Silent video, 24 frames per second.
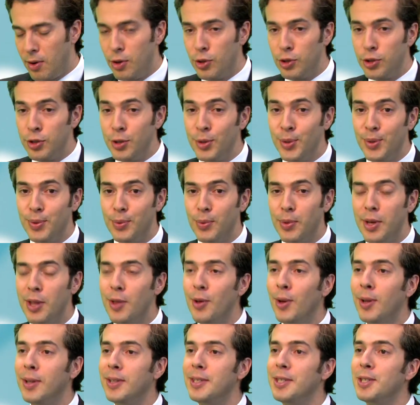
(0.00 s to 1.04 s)
also,
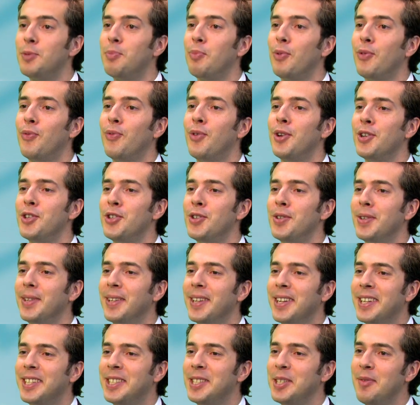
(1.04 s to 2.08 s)
with all these
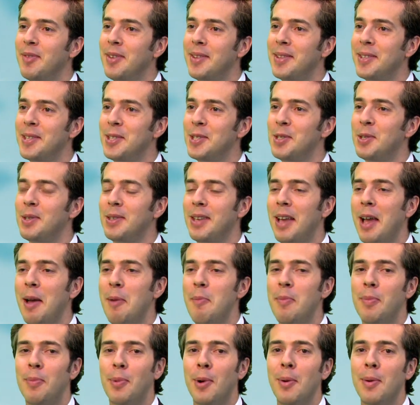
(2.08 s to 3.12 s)
professional activities,
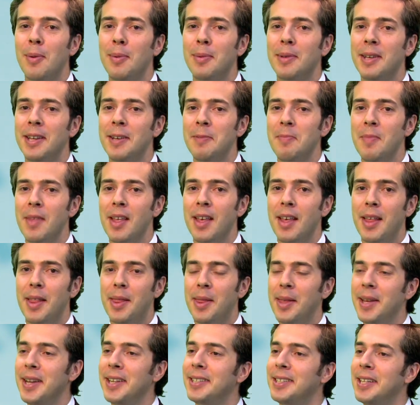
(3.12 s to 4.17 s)
I probably
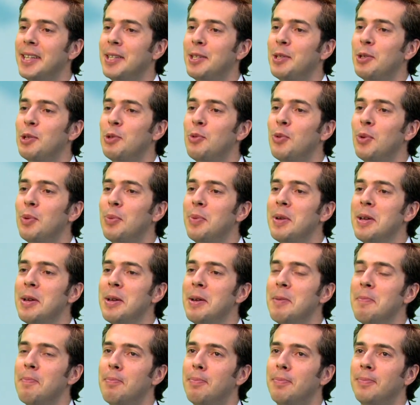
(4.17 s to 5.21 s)
think that it will
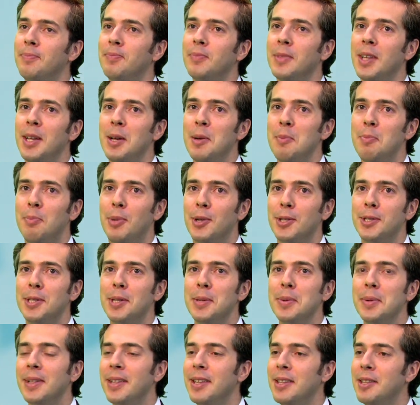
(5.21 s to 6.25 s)
be
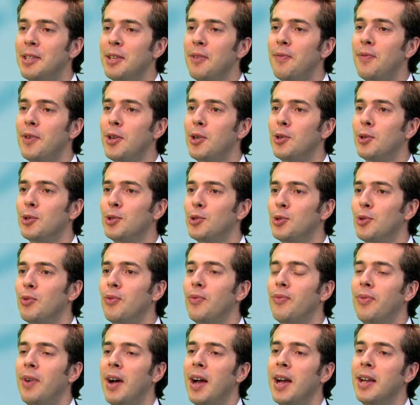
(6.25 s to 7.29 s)
possibly difficult to
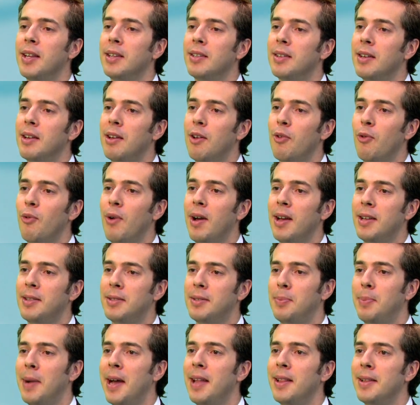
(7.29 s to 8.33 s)
find a right
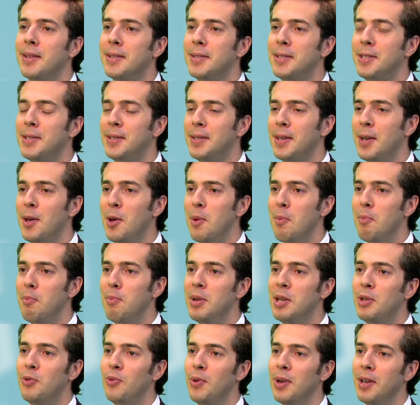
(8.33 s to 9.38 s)
balance
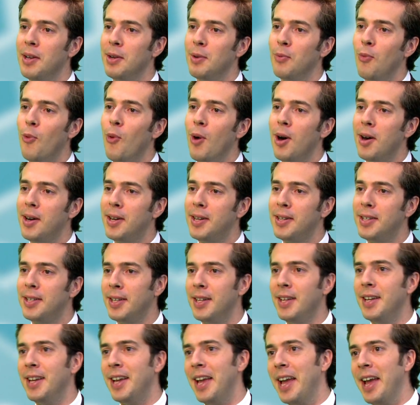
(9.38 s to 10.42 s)
between work
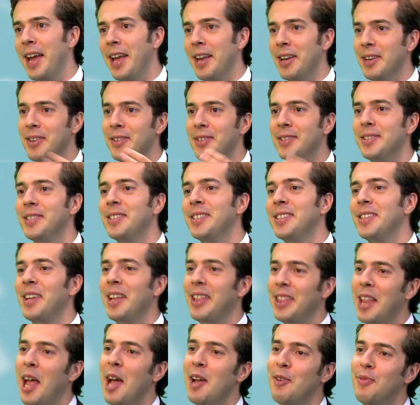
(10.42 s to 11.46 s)
and
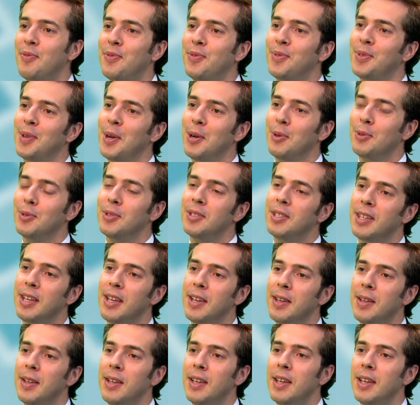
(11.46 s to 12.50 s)
life, I would say.